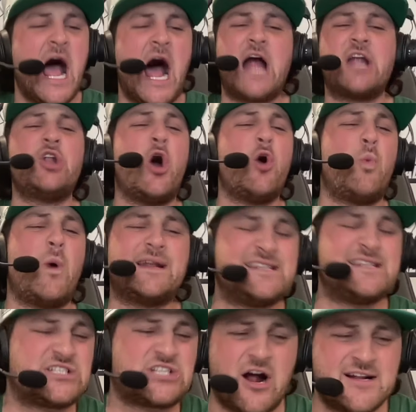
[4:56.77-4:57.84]
I know what
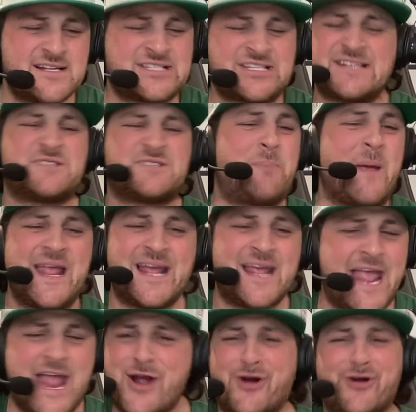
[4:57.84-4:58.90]
he's done since
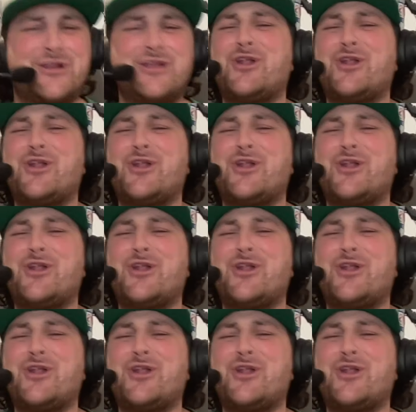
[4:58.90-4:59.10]
being here.